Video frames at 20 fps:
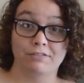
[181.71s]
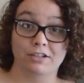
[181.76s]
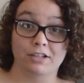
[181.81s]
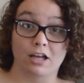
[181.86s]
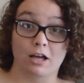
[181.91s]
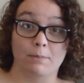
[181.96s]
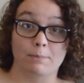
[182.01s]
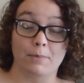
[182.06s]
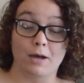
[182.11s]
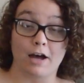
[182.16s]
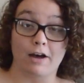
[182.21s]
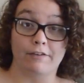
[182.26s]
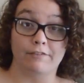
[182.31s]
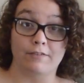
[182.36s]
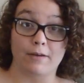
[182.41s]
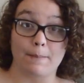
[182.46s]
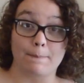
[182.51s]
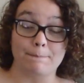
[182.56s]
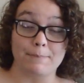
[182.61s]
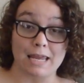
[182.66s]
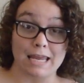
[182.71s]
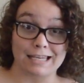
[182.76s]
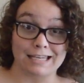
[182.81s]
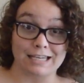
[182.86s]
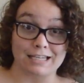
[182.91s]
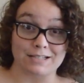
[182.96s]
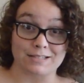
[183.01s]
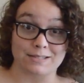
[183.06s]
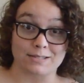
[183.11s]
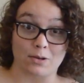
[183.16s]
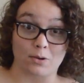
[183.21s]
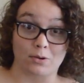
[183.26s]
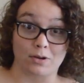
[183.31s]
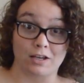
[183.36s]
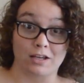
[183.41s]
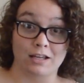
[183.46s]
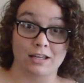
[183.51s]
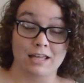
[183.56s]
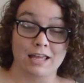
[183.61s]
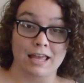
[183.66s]
a cup of baking
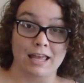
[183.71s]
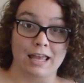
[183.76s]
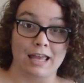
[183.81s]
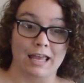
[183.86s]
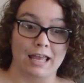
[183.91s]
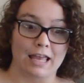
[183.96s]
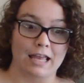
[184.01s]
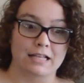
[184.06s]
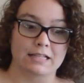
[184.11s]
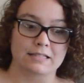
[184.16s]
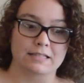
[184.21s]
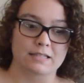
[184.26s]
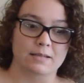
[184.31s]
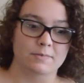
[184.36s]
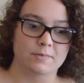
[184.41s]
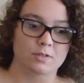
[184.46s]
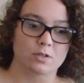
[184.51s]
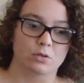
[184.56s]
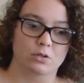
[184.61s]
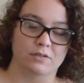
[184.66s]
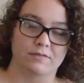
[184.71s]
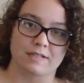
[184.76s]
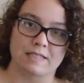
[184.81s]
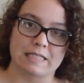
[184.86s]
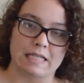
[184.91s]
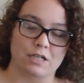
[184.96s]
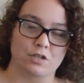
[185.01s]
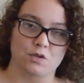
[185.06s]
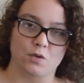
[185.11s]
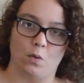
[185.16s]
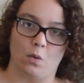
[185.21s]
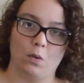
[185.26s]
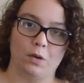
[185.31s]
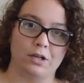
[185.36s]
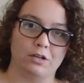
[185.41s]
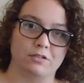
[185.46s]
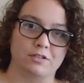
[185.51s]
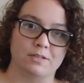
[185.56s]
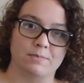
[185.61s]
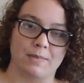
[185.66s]
soda, and some sort of essential
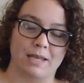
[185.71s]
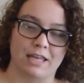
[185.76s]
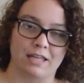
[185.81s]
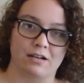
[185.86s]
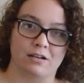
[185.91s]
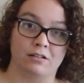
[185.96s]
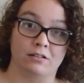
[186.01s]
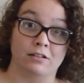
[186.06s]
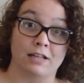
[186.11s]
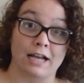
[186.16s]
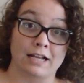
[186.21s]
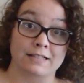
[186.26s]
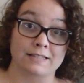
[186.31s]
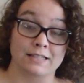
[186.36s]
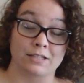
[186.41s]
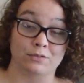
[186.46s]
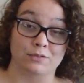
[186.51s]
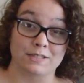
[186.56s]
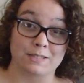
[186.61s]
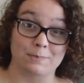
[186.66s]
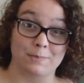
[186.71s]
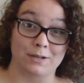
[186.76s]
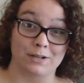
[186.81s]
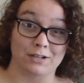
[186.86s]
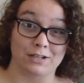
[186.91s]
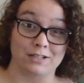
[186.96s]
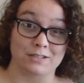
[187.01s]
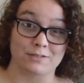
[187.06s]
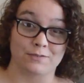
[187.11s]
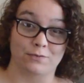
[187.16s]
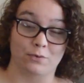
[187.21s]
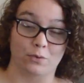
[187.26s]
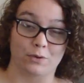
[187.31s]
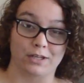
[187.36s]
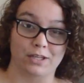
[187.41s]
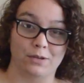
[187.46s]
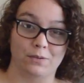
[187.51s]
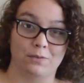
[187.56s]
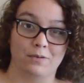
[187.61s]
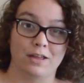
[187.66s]
oil to make it a relaxing experience for
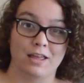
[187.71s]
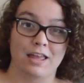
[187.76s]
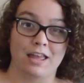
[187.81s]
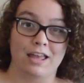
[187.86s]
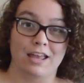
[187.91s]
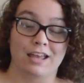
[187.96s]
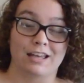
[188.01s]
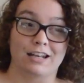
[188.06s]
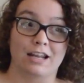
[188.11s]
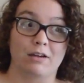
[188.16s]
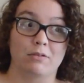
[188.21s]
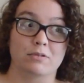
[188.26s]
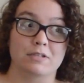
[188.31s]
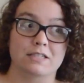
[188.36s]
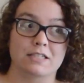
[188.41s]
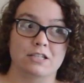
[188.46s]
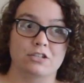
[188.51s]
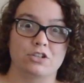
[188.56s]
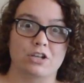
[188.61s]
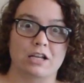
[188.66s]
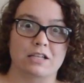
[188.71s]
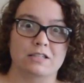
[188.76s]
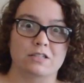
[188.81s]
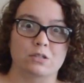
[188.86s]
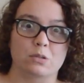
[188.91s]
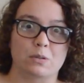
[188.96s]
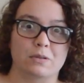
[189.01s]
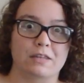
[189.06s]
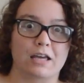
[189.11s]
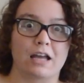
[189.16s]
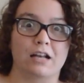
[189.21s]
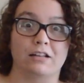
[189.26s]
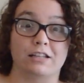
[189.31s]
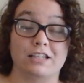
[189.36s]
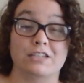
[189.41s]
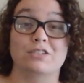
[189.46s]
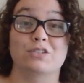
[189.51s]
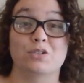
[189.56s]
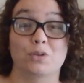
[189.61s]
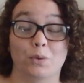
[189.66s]
you. And I would suggest doing that at
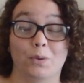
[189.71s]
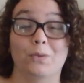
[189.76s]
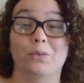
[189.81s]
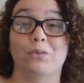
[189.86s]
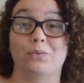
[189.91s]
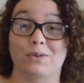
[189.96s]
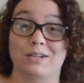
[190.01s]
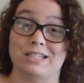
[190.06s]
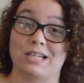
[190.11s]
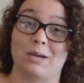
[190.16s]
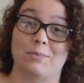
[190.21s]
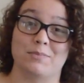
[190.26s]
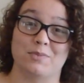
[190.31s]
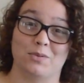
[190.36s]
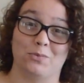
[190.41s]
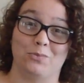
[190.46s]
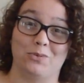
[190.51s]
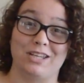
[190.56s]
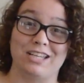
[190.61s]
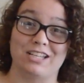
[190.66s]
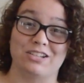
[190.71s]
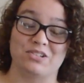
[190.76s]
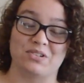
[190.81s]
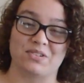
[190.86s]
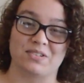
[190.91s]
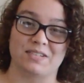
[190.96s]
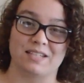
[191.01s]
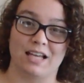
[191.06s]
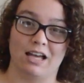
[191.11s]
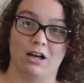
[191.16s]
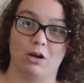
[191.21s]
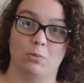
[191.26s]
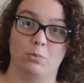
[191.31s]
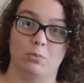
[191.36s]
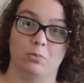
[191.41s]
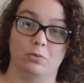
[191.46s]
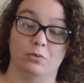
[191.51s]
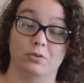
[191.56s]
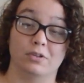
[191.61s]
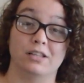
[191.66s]
least 2 or 3 times a week just to
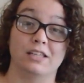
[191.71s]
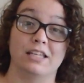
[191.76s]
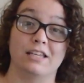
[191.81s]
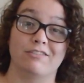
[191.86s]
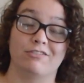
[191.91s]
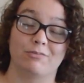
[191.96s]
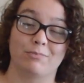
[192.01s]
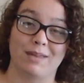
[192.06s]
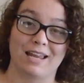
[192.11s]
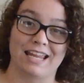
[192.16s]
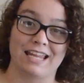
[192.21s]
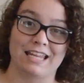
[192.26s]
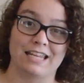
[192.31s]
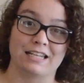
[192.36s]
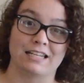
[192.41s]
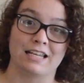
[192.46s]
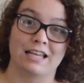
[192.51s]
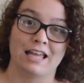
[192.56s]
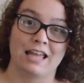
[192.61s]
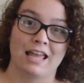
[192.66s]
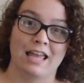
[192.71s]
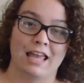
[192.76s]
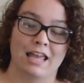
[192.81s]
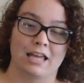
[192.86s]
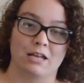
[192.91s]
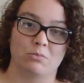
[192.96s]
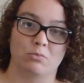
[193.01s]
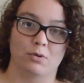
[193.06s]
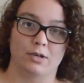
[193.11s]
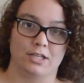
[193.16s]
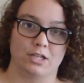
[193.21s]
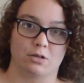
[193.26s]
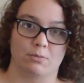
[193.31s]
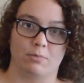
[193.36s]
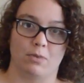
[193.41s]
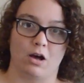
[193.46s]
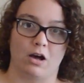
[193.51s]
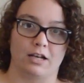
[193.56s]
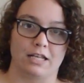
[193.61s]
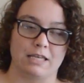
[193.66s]
help relieve pain and bring your
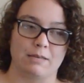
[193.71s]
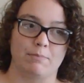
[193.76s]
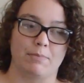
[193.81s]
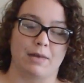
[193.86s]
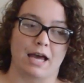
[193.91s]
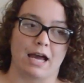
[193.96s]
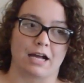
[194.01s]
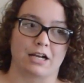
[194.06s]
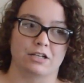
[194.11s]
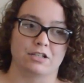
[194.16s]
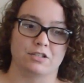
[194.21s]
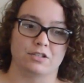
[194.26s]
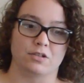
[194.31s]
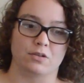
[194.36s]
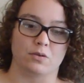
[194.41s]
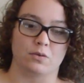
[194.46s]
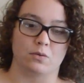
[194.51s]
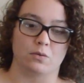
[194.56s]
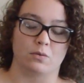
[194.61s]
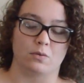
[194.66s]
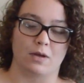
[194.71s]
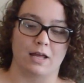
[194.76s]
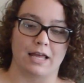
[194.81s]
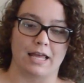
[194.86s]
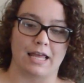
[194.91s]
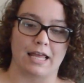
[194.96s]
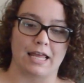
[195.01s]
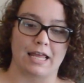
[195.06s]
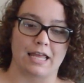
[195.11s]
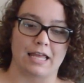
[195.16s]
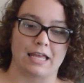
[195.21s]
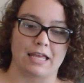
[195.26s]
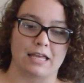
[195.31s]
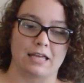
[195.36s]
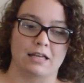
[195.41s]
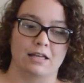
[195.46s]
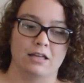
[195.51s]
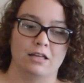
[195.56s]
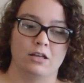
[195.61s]
body back to a